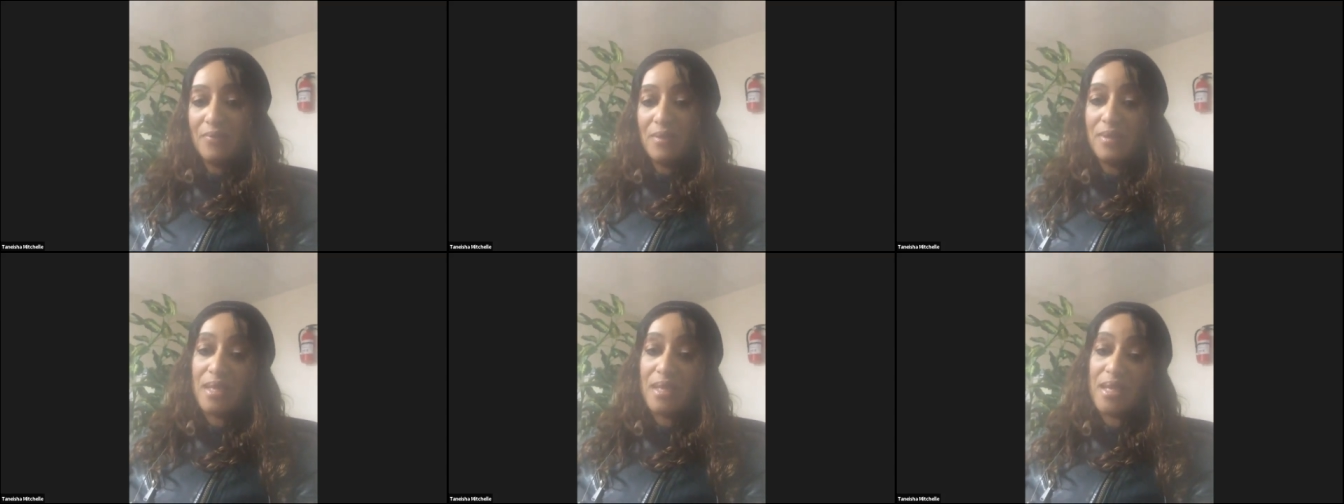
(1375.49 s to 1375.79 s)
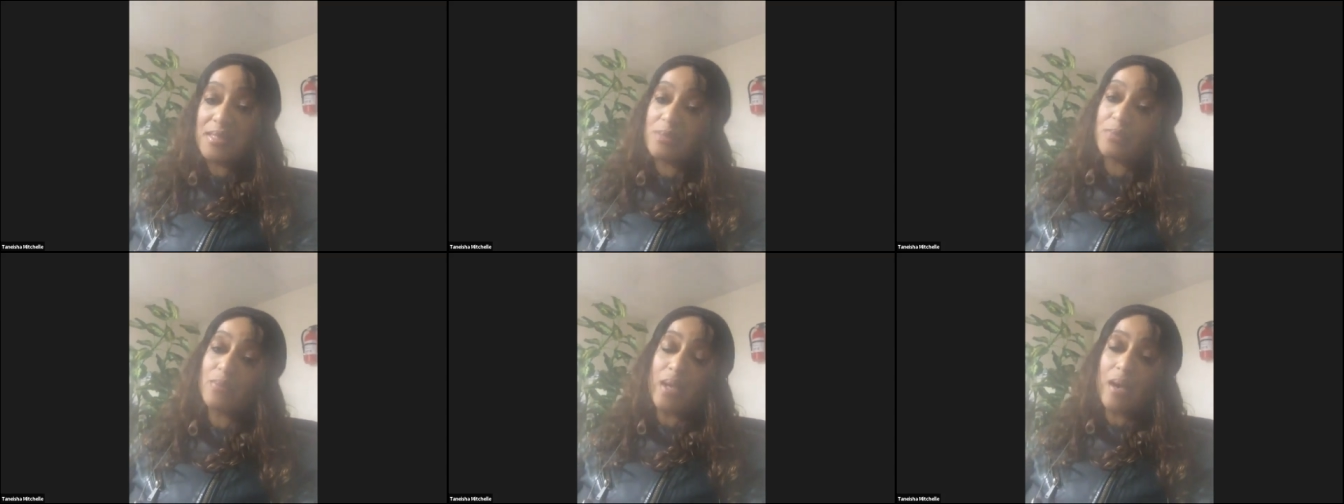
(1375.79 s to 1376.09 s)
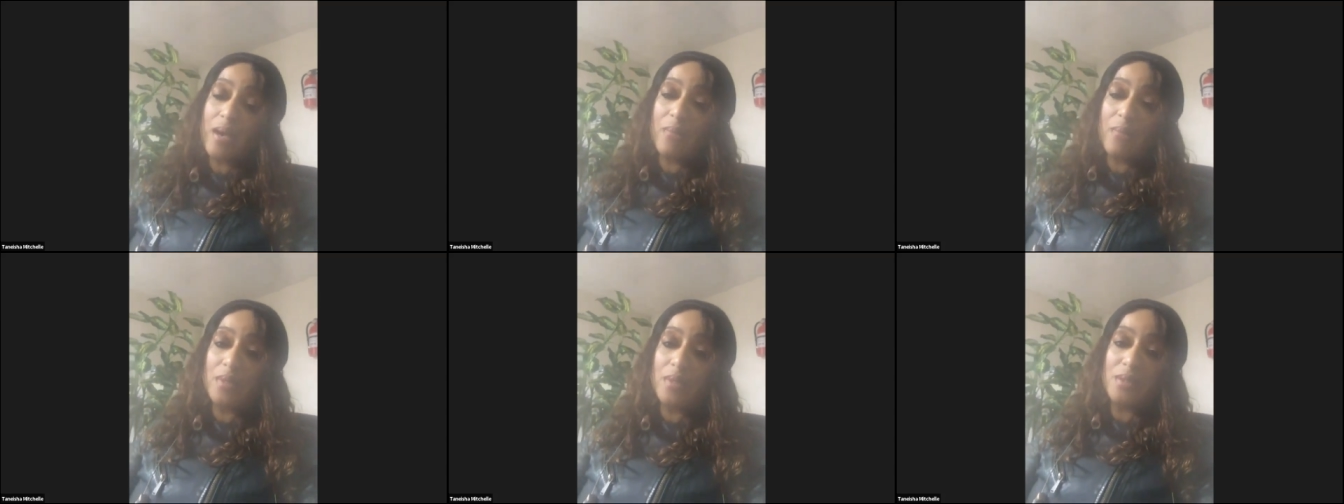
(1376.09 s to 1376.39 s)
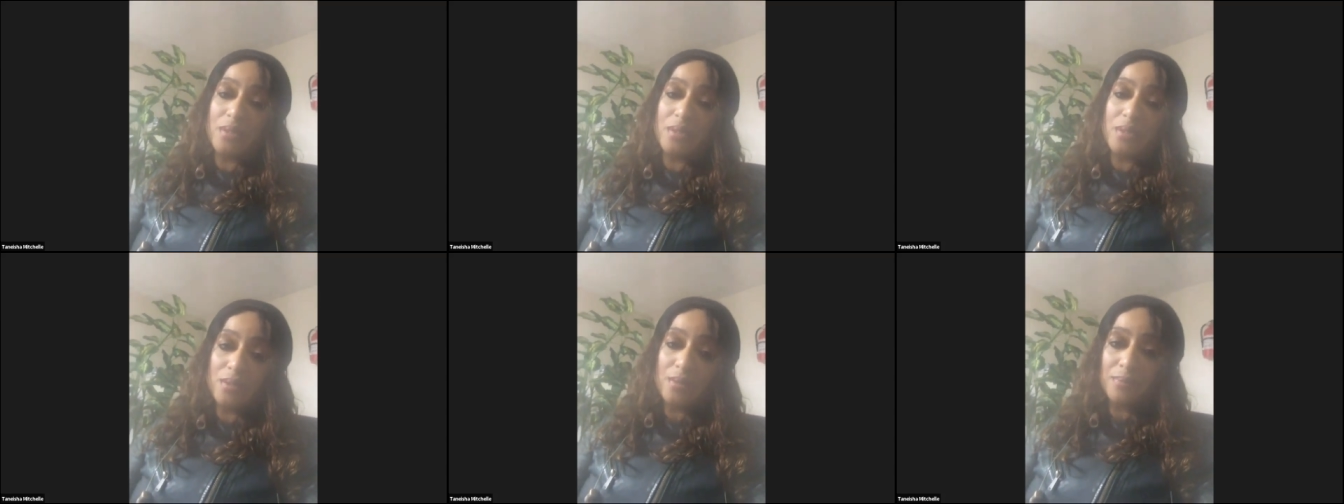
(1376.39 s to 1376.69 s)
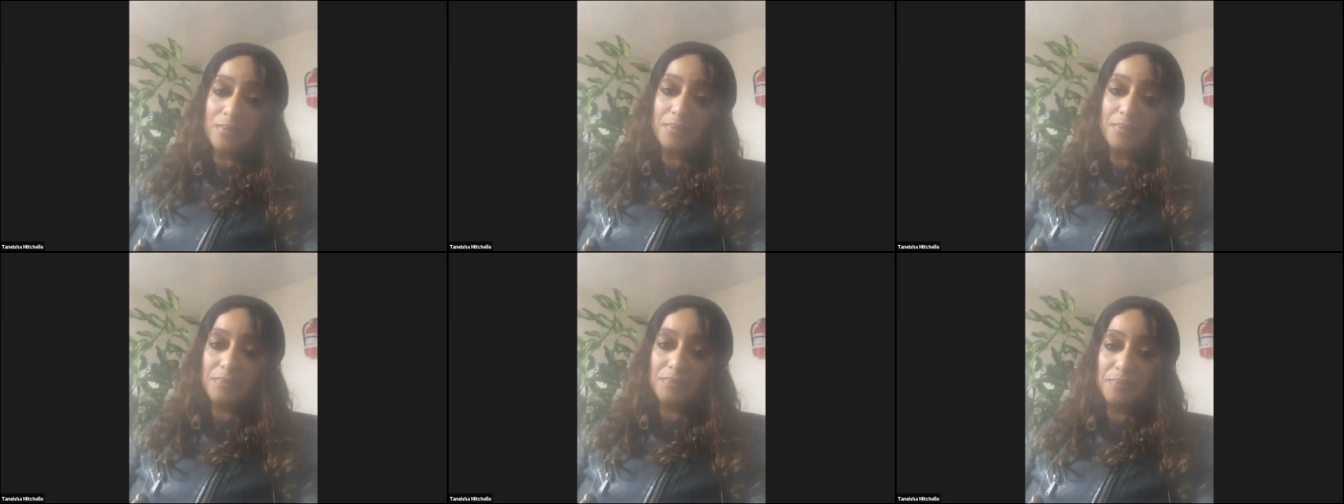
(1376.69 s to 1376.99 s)
That's what I want to
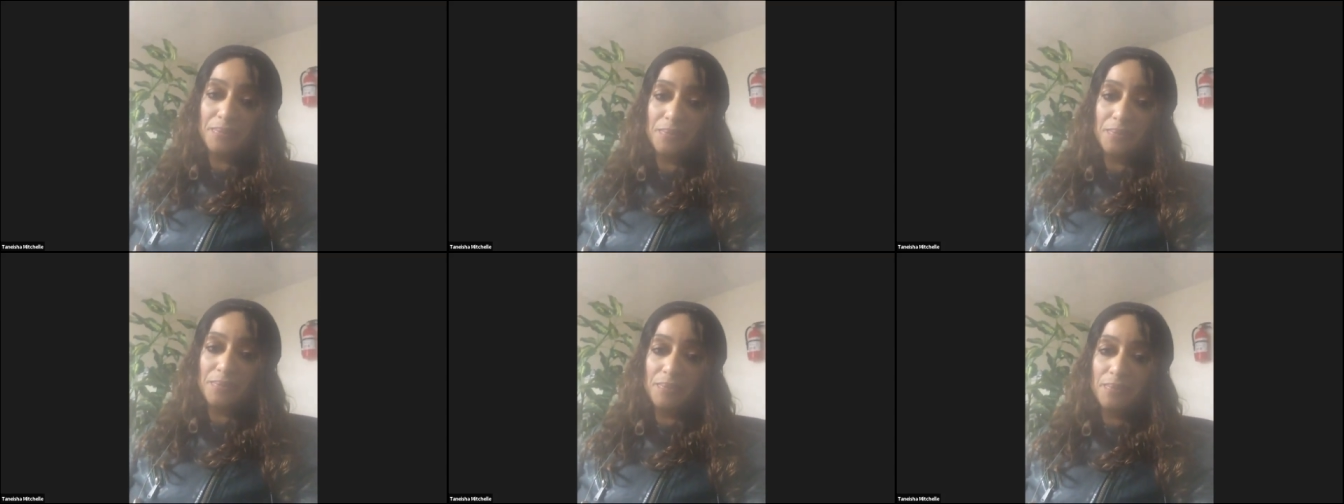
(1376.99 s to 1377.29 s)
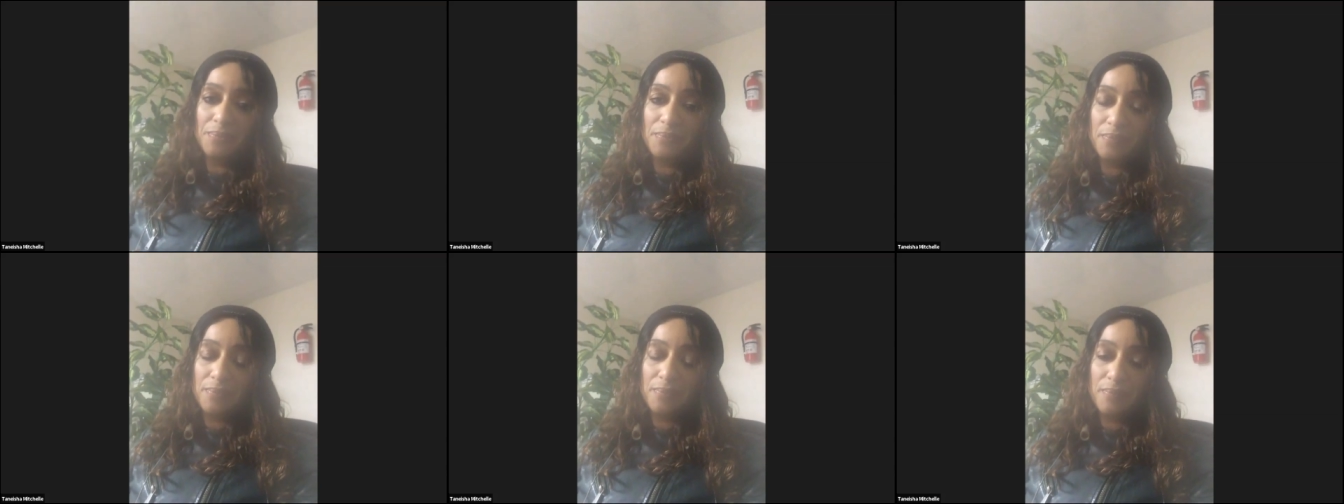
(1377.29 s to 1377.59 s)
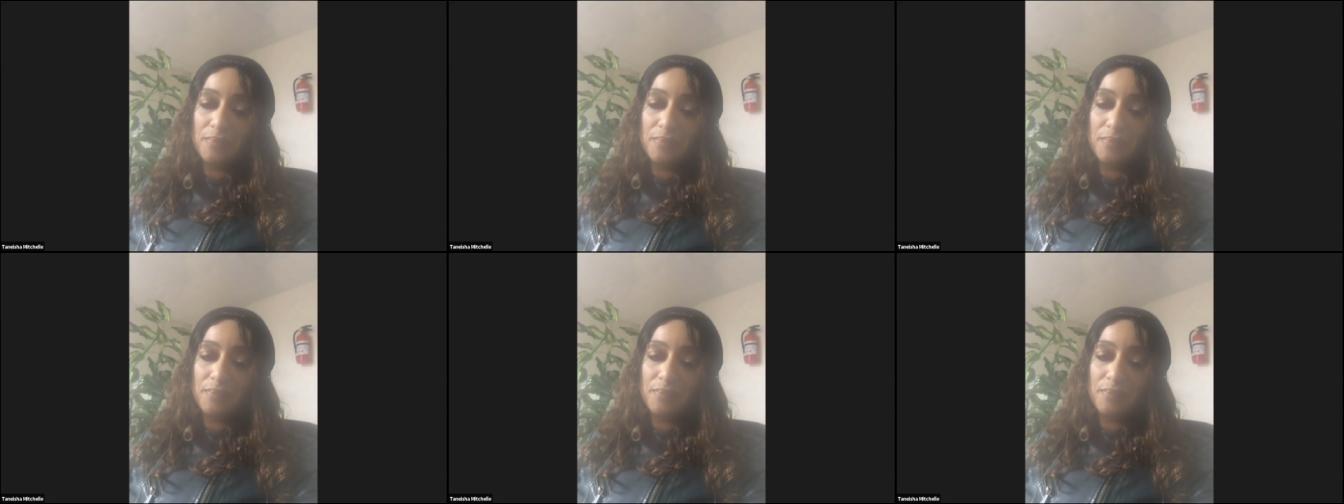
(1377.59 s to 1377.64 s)
do.